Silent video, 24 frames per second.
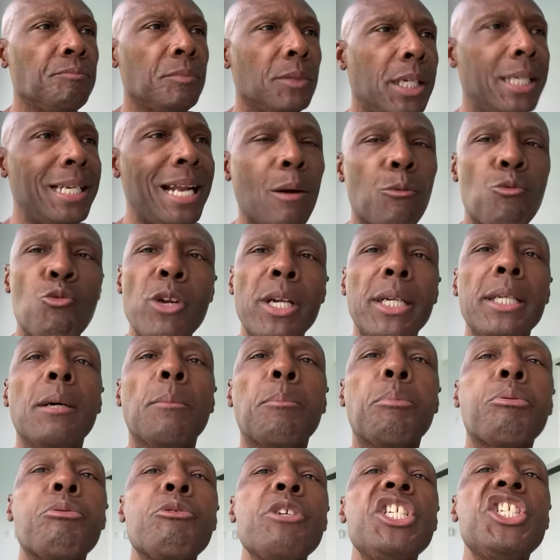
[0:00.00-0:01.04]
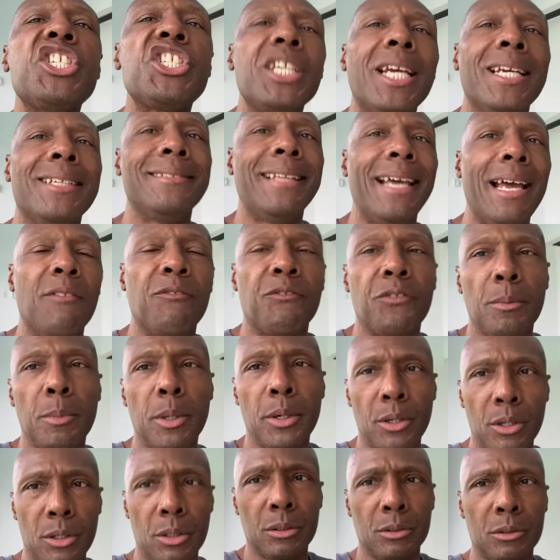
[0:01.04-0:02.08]
And I really appreciate that from
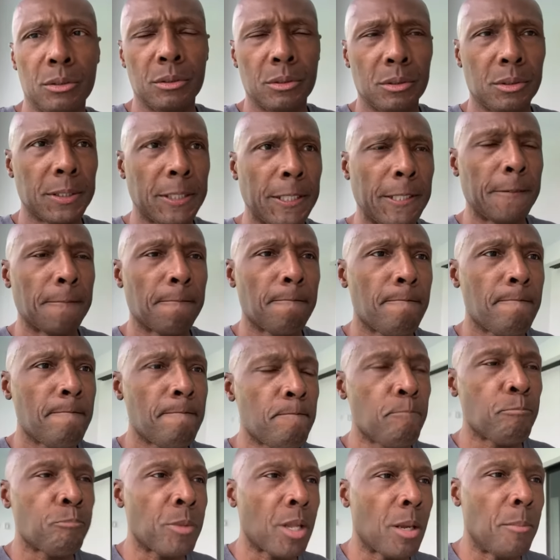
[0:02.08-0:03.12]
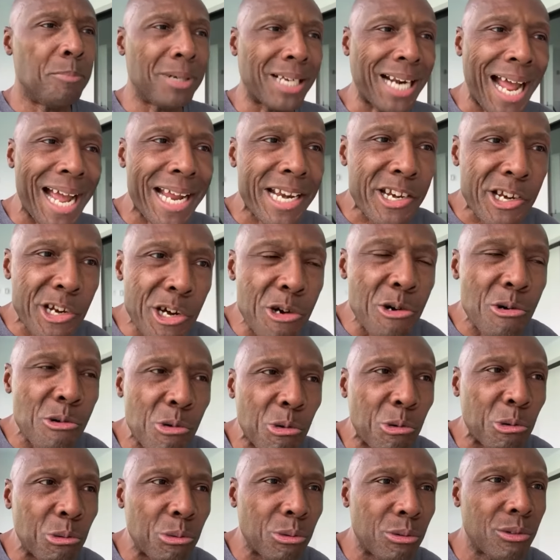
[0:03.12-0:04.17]
her. But I
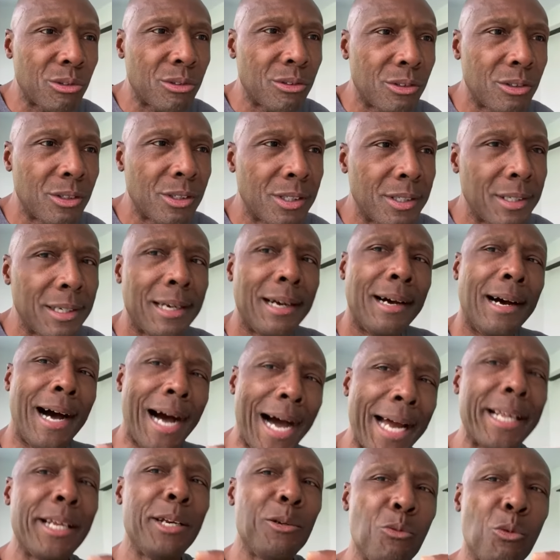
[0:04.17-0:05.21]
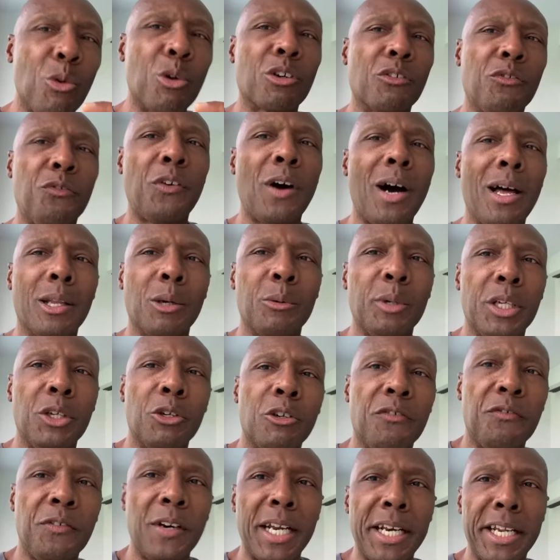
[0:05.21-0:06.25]
knew I didn't want to follow in
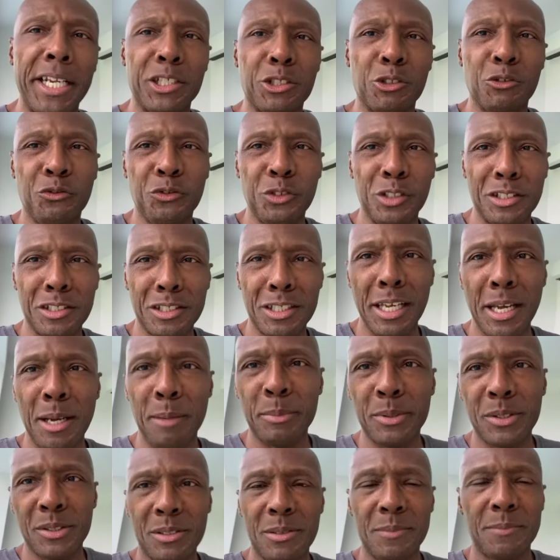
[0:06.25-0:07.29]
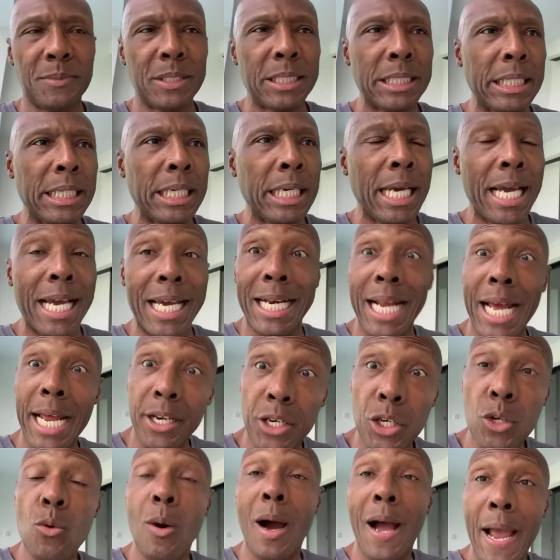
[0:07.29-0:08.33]
her financial footsteps. And I
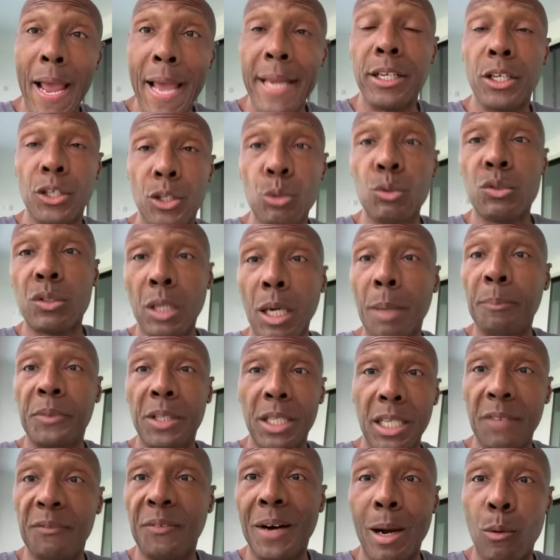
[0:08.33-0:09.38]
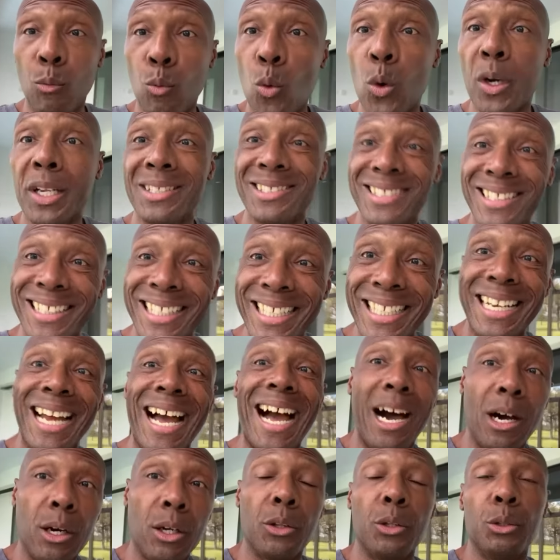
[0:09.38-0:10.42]
knew I had to do something if I wanted to get
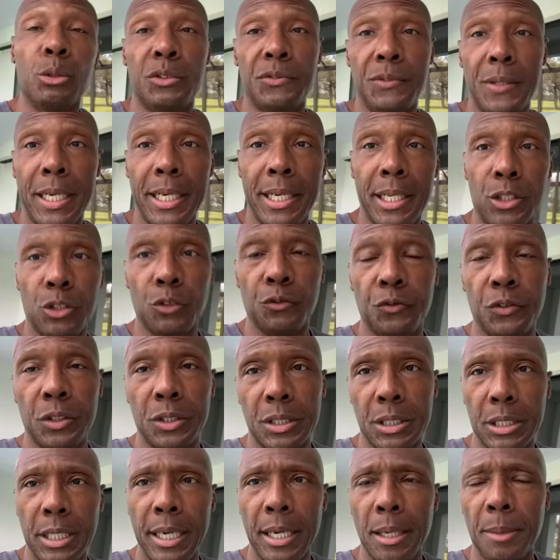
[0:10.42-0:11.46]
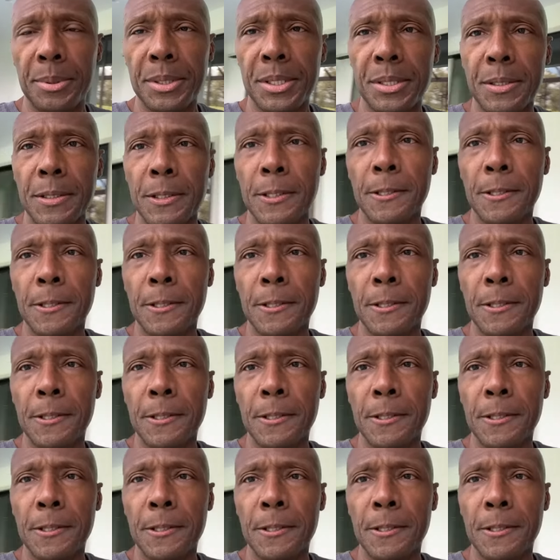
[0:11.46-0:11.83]
out of those financial footsteps.